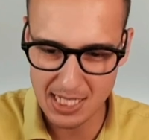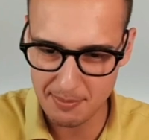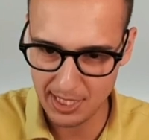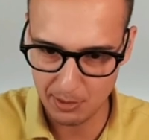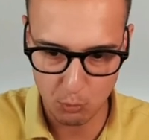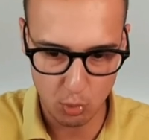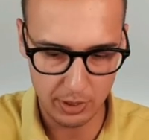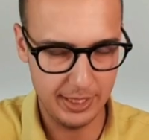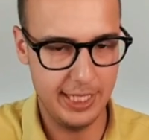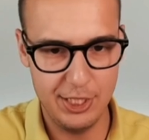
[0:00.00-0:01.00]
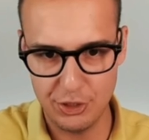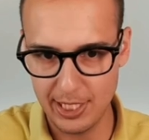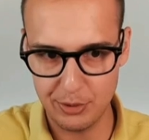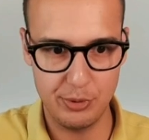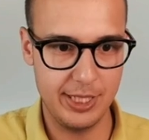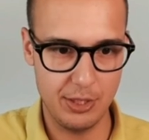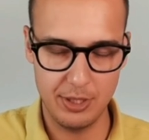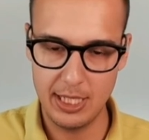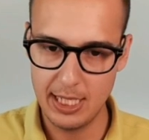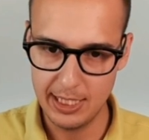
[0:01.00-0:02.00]
many more. In each country, they're
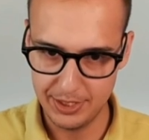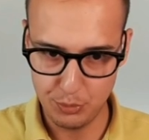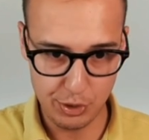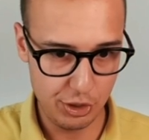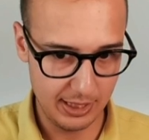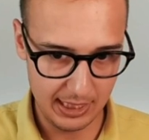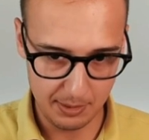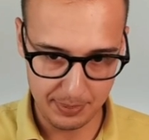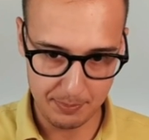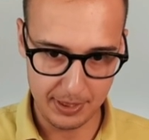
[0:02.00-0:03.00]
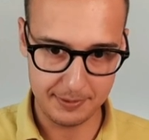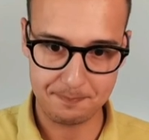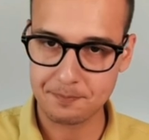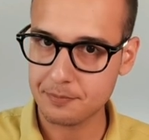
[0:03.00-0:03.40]
switching a little bit, but